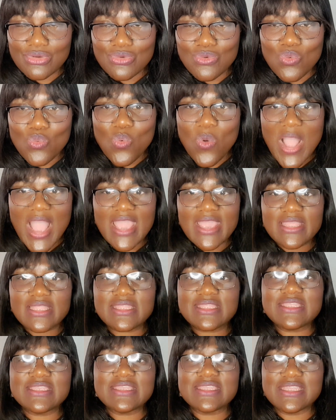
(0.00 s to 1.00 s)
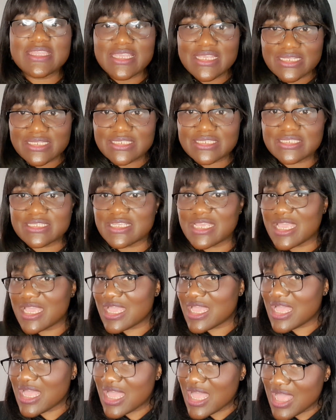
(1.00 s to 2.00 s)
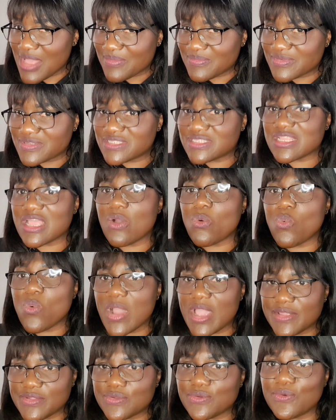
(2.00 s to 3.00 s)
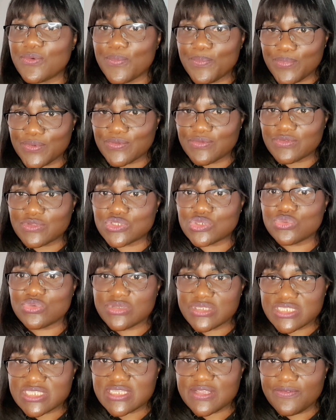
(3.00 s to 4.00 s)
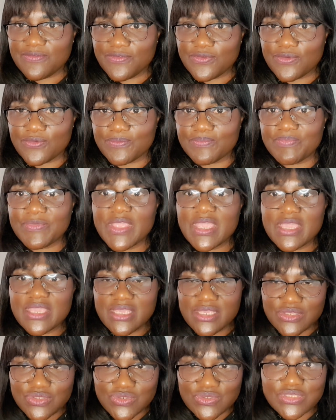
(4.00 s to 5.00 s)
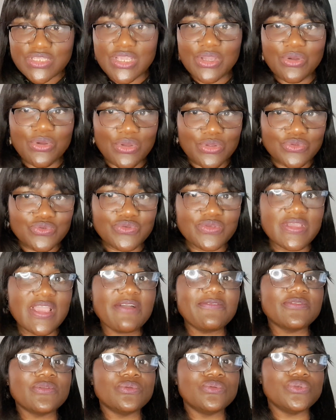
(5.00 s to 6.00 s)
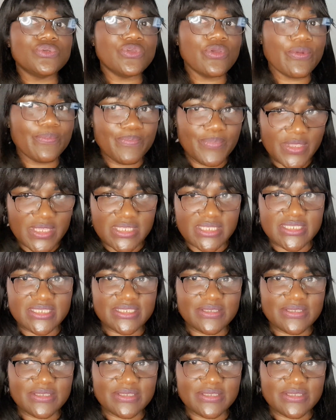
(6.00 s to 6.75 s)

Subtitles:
why these their arms are wide open to receive you into their country? You have to do your bit.